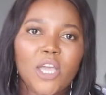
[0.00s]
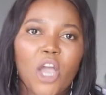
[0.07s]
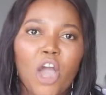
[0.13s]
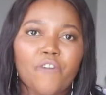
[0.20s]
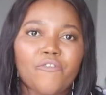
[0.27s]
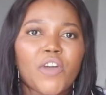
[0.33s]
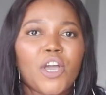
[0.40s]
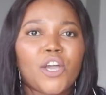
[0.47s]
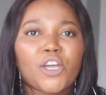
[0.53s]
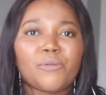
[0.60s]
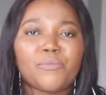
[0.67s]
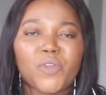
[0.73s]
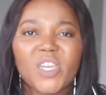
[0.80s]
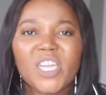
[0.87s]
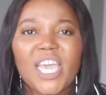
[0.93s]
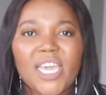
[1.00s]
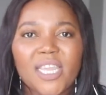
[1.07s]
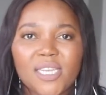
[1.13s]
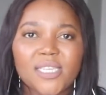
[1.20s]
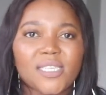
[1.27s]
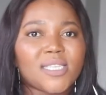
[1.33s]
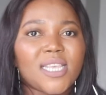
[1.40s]
of
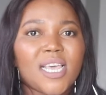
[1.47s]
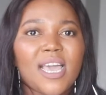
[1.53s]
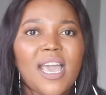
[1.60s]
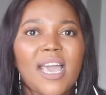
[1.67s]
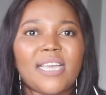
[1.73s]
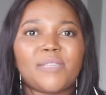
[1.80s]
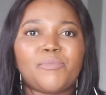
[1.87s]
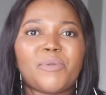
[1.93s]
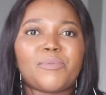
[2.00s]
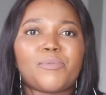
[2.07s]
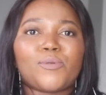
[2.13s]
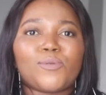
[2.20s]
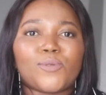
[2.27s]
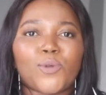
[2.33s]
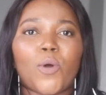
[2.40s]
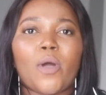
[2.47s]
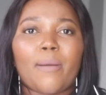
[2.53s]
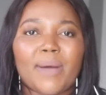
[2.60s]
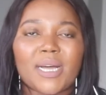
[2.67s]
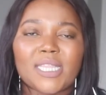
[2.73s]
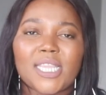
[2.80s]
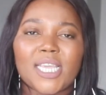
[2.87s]
communicators and people who talk
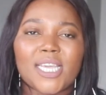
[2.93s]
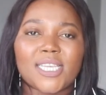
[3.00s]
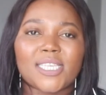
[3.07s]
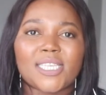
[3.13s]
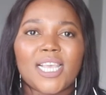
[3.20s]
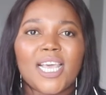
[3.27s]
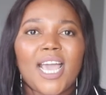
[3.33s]
about things